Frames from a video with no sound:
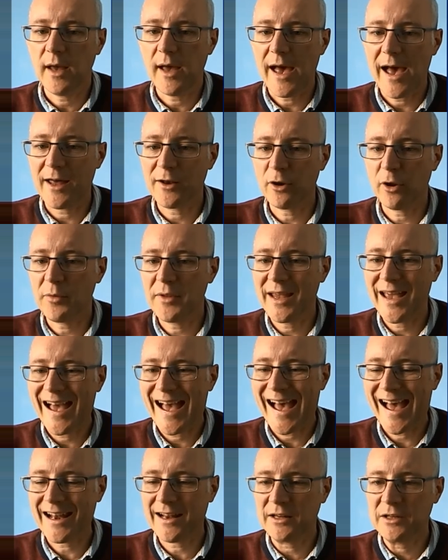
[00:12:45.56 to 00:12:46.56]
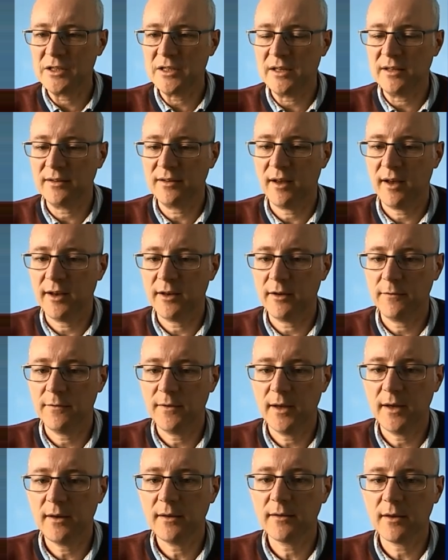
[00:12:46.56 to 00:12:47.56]
And on the allergy side of
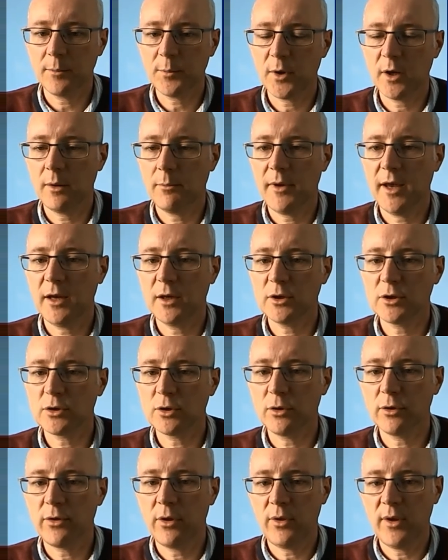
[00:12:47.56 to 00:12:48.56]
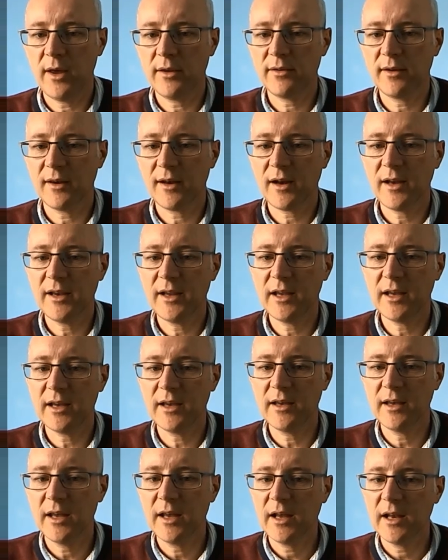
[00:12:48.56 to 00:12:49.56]
things, I'm going to make sure that there's a clear
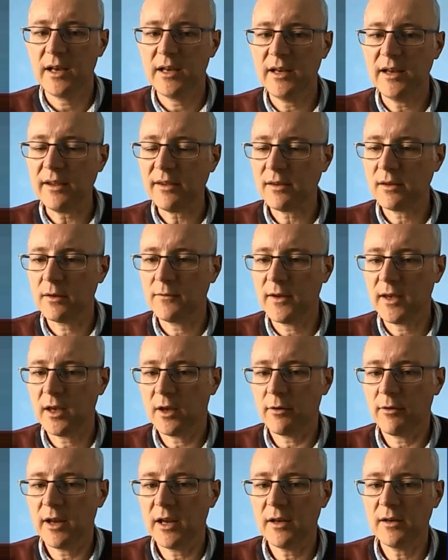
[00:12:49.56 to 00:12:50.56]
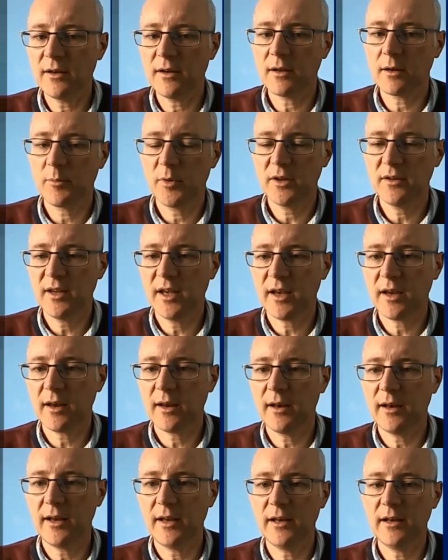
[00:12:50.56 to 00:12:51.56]
list of ingredients,
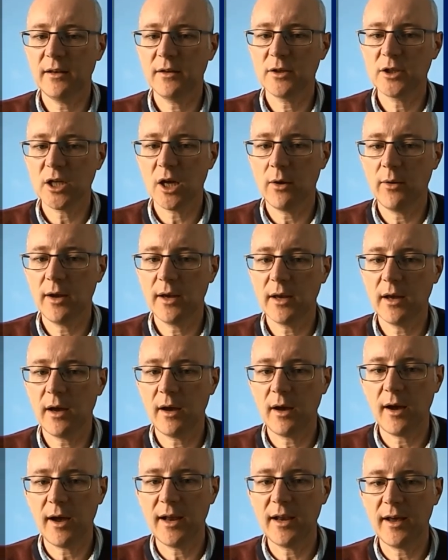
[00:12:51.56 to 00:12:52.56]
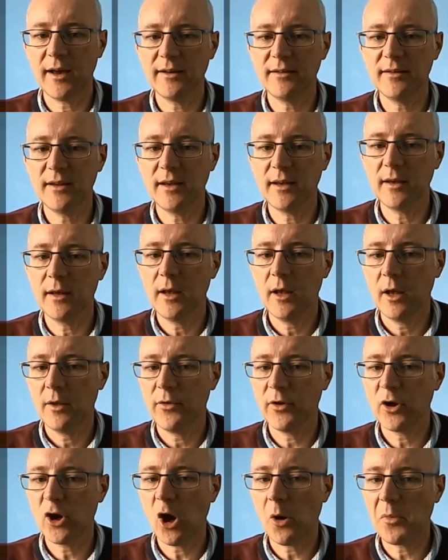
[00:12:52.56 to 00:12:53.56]
particularly highlighting the
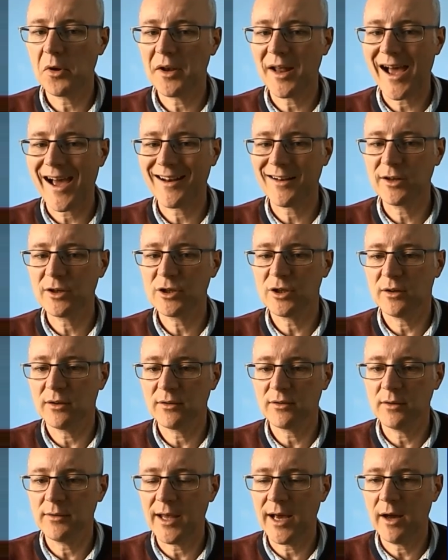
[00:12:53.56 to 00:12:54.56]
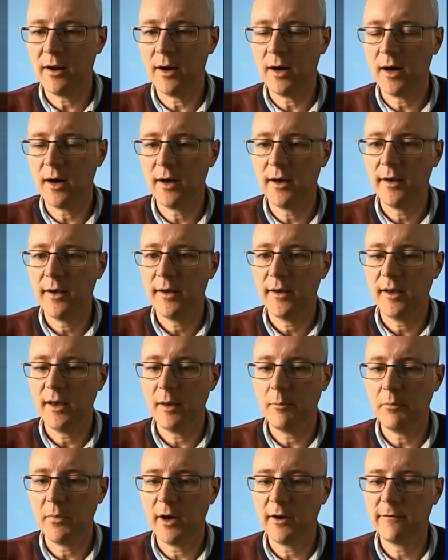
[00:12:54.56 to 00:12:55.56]
common allergens that there are
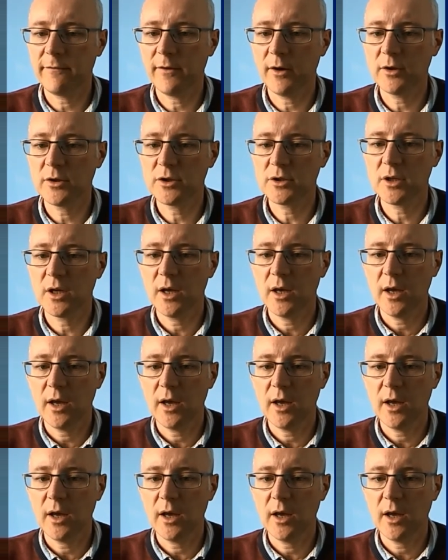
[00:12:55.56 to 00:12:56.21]
in my fudge,